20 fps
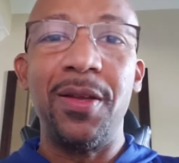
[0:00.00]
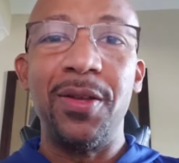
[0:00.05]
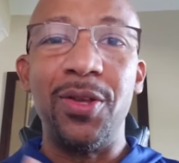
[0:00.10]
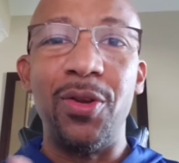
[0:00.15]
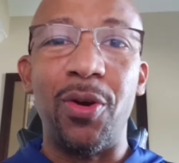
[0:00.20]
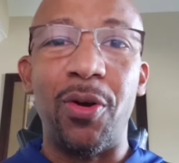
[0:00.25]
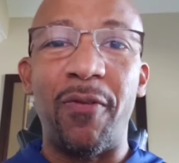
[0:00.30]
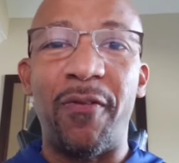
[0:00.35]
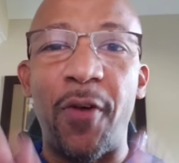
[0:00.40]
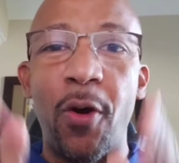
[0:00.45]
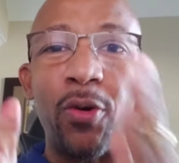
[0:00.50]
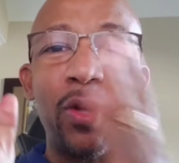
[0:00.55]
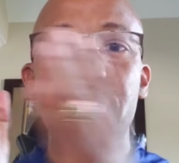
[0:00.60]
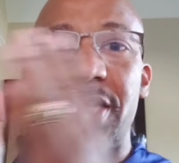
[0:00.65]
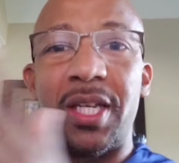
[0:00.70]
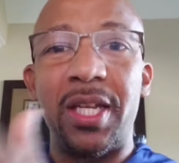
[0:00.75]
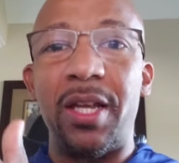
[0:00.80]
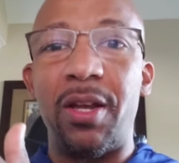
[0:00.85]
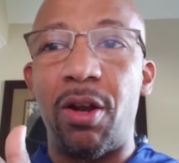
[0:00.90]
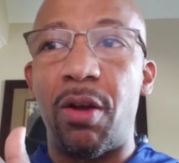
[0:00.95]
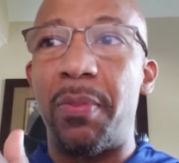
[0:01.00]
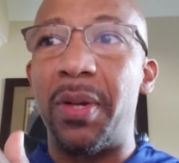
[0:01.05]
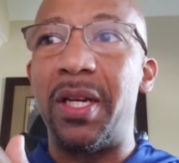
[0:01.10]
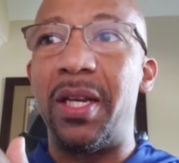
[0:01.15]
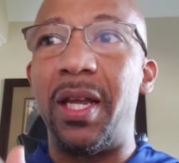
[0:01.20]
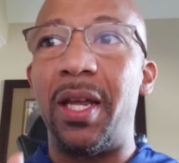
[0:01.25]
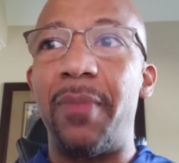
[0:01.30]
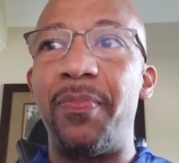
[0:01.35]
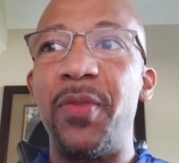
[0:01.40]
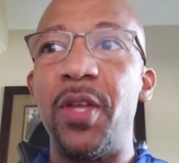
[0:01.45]
You're focused here, but
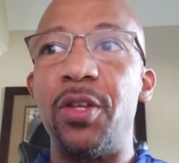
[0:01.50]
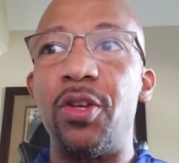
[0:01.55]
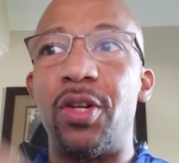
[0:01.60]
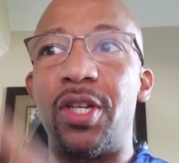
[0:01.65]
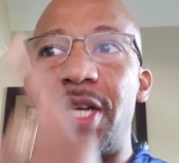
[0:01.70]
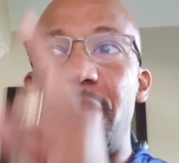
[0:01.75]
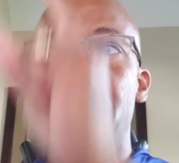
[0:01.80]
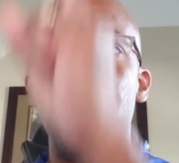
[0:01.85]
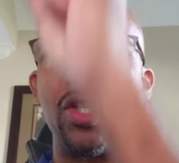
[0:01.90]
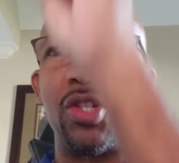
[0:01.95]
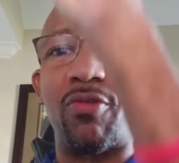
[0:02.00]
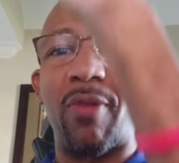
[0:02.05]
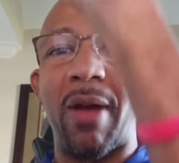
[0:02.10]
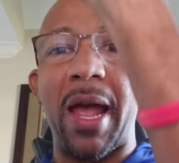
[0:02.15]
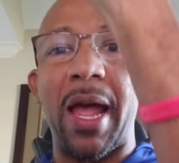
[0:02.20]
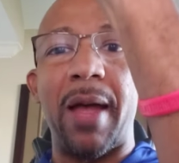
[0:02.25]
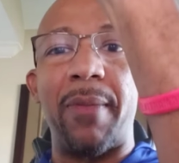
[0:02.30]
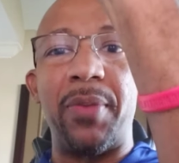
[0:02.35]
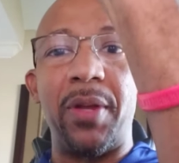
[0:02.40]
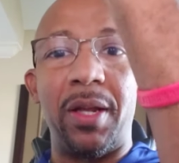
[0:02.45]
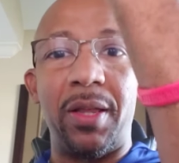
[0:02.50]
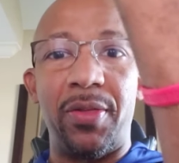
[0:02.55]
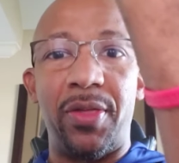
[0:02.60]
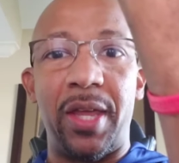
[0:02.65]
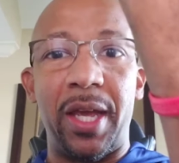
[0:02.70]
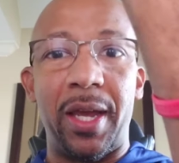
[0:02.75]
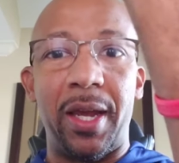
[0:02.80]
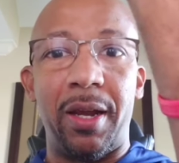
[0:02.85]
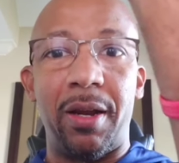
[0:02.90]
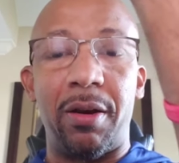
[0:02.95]
then your attention is grabbed
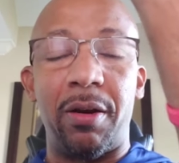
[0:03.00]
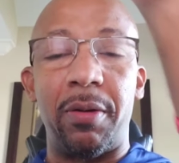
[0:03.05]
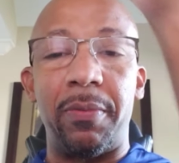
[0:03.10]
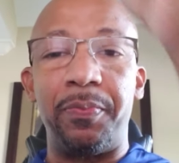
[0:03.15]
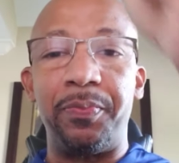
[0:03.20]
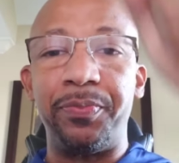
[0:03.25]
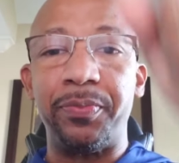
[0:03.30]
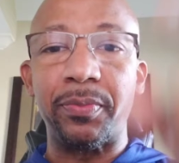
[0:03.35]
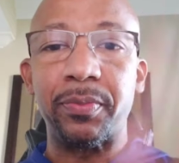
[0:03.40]
there.